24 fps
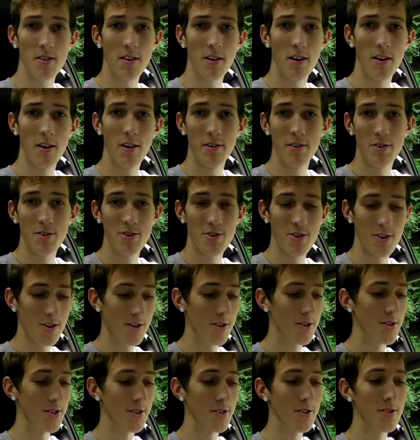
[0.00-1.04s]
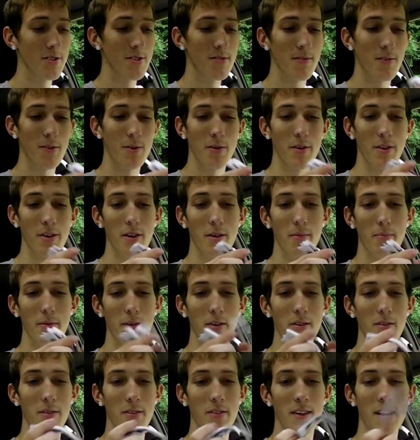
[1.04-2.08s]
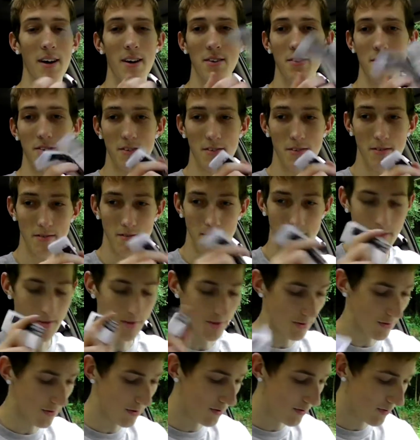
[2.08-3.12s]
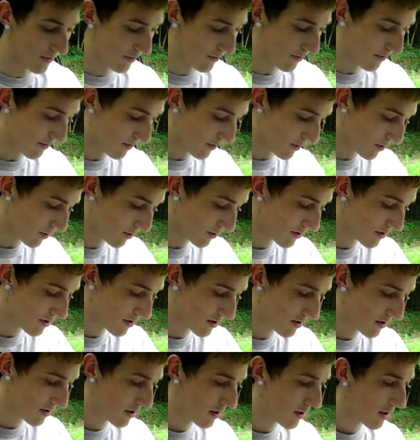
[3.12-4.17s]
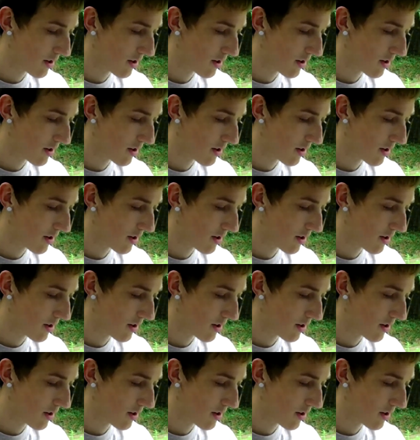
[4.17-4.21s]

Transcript: there are instructions folded up into 1,000 little folds.